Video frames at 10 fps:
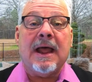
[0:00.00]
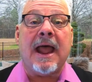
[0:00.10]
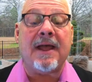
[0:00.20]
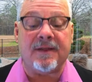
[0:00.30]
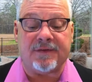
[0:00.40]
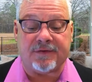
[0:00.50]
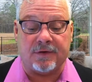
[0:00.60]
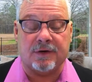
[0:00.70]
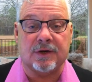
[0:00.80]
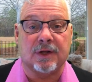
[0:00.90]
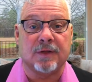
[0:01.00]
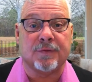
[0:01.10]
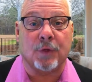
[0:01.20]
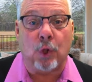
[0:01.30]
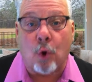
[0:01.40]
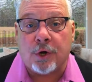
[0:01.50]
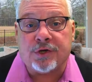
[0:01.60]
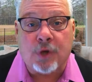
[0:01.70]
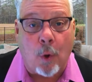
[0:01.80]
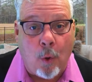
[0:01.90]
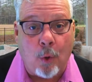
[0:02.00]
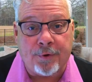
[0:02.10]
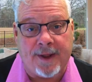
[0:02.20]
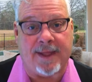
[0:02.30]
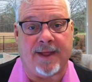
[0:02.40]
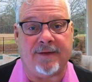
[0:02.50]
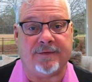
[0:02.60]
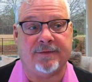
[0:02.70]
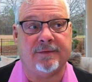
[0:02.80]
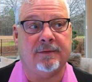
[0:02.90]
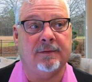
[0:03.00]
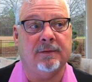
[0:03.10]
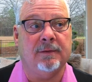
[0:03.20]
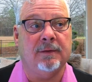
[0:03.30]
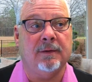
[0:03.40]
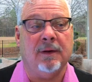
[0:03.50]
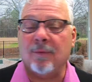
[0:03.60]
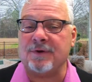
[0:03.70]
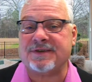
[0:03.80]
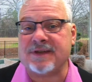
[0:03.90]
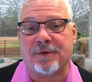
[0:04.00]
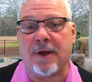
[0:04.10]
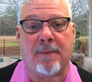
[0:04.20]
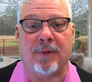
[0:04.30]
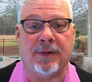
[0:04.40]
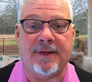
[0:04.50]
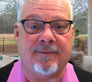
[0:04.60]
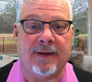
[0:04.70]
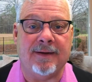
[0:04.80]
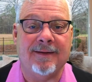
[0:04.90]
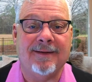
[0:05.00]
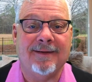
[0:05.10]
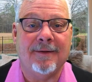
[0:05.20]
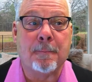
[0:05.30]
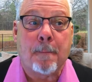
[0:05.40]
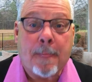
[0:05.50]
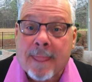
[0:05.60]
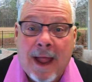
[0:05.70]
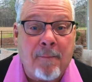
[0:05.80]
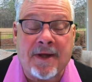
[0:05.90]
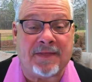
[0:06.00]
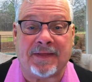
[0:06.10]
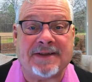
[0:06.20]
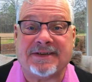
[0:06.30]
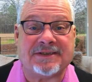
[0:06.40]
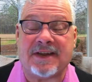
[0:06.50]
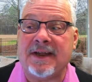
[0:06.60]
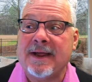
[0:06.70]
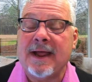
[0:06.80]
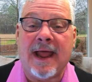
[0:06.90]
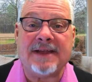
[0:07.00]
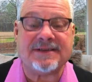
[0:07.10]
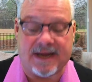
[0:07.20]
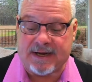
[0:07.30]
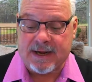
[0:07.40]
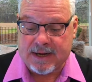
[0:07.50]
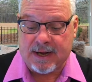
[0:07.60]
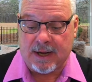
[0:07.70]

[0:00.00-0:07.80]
the Lord told us, and we're still not believing? How many things has he